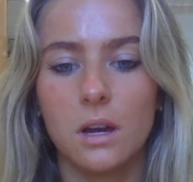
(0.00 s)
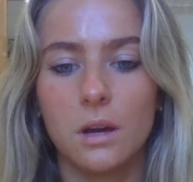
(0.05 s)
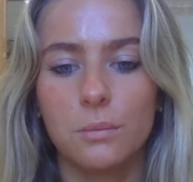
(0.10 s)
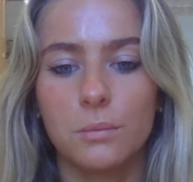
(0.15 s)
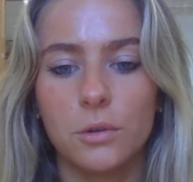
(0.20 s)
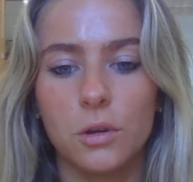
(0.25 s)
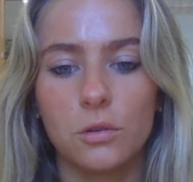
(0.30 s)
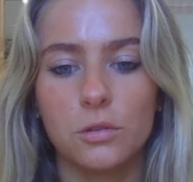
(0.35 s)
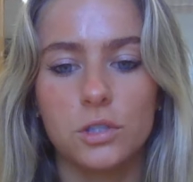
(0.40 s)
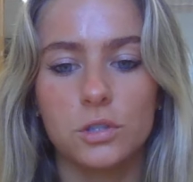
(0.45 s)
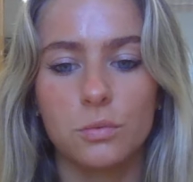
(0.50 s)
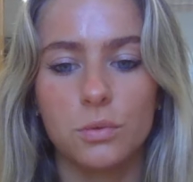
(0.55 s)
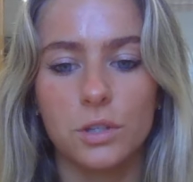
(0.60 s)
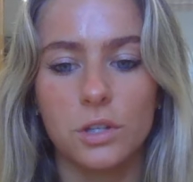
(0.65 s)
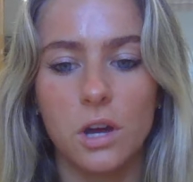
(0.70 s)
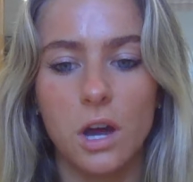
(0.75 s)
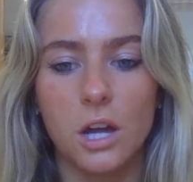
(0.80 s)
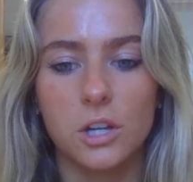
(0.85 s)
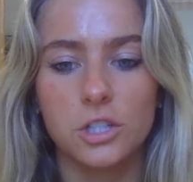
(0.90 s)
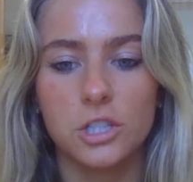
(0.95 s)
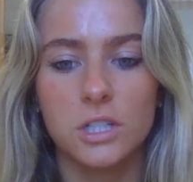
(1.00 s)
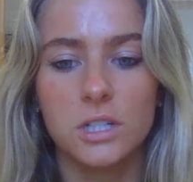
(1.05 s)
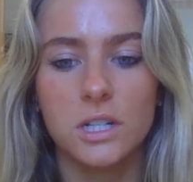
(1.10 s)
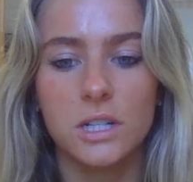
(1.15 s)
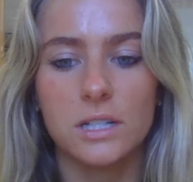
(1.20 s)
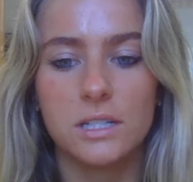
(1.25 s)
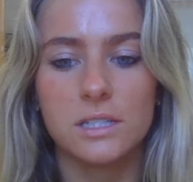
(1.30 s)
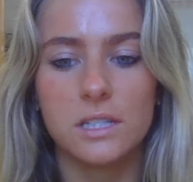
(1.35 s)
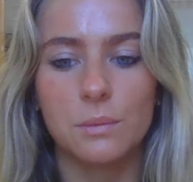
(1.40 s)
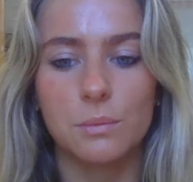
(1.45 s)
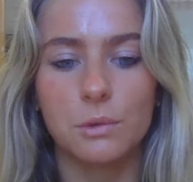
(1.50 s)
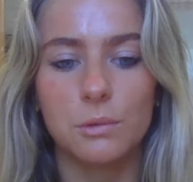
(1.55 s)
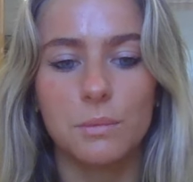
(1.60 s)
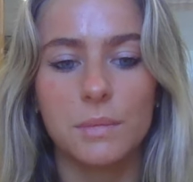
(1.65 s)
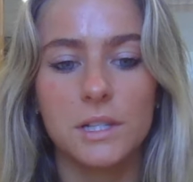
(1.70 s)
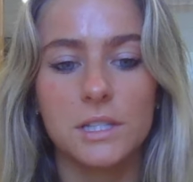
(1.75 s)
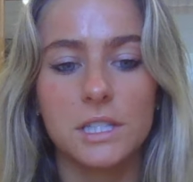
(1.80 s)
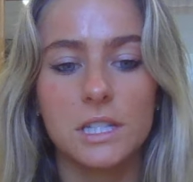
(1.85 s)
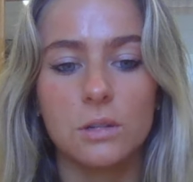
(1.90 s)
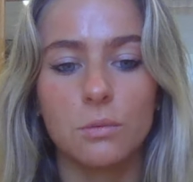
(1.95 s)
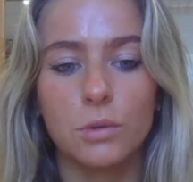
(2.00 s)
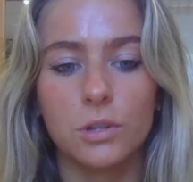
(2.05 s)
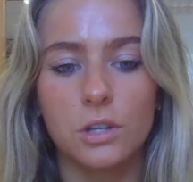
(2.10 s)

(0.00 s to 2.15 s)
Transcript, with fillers: approached with caution and supplemented